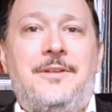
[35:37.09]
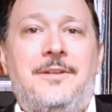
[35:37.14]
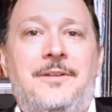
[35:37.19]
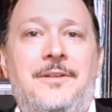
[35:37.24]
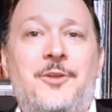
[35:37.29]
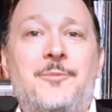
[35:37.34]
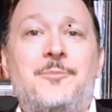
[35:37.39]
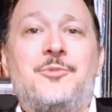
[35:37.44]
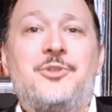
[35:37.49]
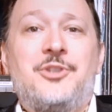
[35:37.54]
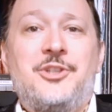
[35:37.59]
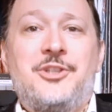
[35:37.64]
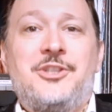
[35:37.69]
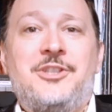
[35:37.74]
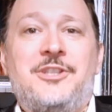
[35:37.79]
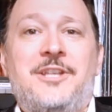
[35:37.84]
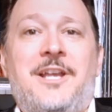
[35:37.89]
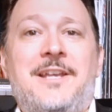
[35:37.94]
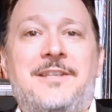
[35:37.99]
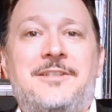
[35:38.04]
some
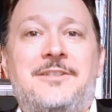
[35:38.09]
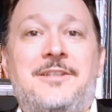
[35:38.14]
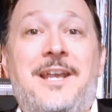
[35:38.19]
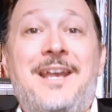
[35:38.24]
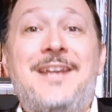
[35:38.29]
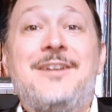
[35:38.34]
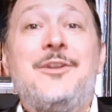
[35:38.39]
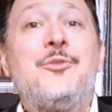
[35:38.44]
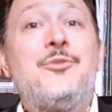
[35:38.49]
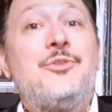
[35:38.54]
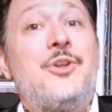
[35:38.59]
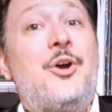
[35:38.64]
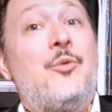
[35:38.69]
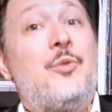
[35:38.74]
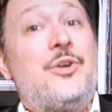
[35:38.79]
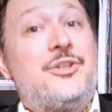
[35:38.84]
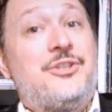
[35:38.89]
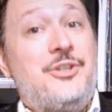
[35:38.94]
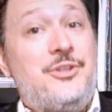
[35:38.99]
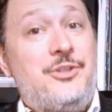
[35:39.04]
success and who know
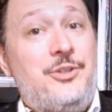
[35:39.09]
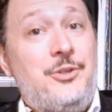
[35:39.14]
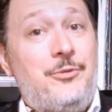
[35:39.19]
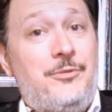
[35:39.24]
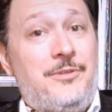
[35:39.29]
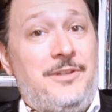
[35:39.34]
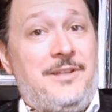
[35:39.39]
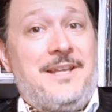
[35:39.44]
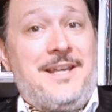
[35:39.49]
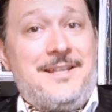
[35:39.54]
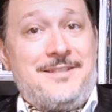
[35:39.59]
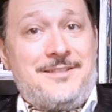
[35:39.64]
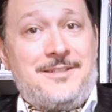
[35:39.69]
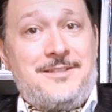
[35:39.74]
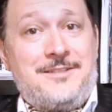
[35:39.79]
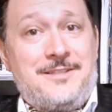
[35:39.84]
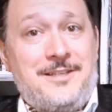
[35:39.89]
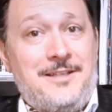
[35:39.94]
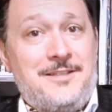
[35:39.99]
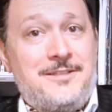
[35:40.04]
what to do with that
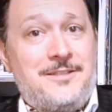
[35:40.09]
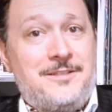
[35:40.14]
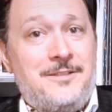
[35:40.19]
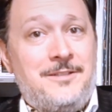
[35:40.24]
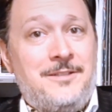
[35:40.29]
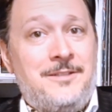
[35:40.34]
success.